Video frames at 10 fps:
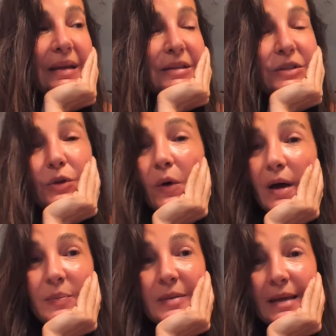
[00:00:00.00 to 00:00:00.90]
It's
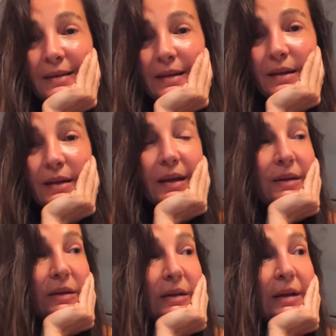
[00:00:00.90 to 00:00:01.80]
so upsetting
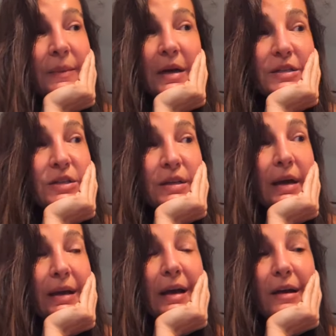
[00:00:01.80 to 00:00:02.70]
that imagine
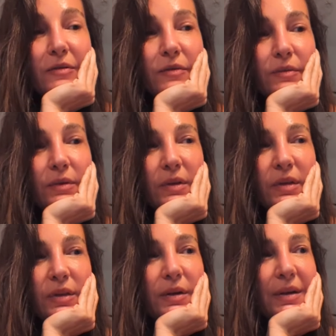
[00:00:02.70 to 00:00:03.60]
I have
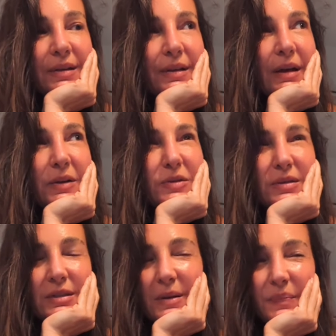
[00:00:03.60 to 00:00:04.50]

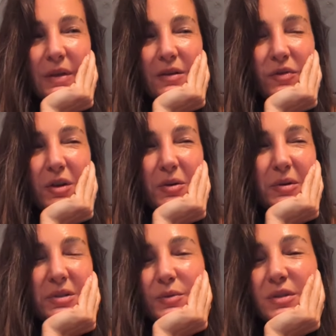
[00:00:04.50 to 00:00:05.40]
30,000 something
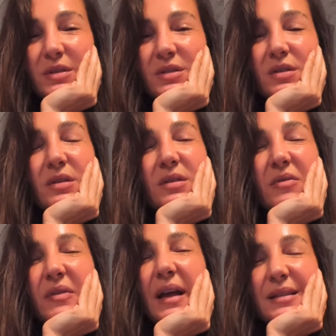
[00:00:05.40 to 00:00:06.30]
followers, which is
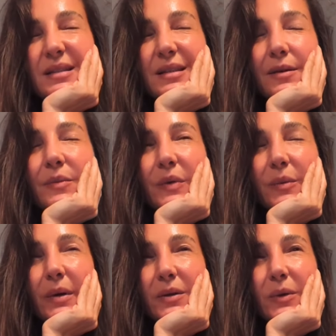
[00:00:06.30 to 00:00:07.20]
just a fancy
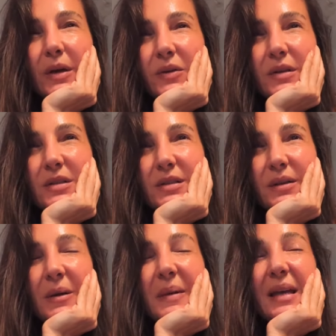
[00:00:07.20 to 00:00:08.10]
number, by the way, on
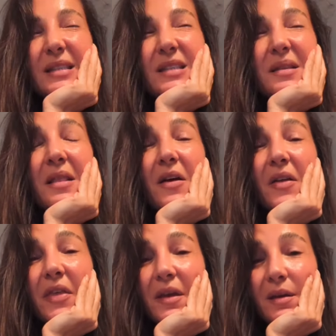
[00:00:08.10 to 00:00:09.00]
Instagram. It's
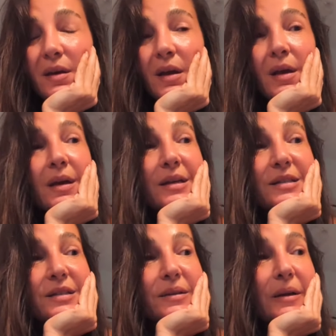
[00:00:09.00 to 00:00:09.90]
nothing.
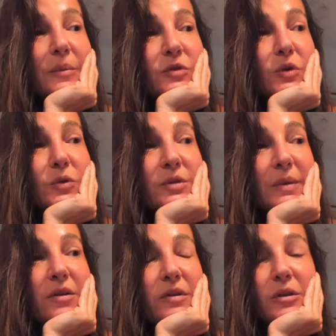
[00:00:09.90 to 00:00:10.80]
Instagram shows
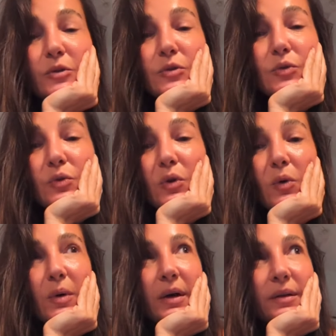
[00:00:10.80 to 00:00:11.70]
my videos to
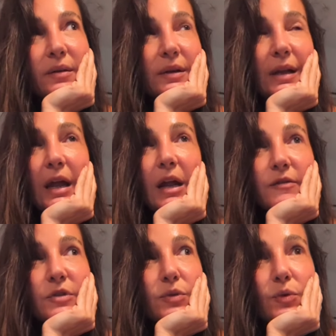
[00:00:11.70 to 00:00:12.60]
no one, the
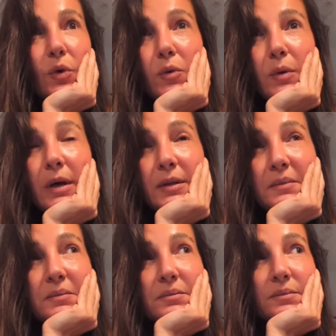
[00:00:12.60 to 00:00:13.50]
lives to no
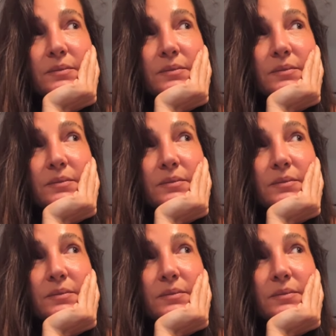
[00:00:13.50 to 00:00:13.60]
one.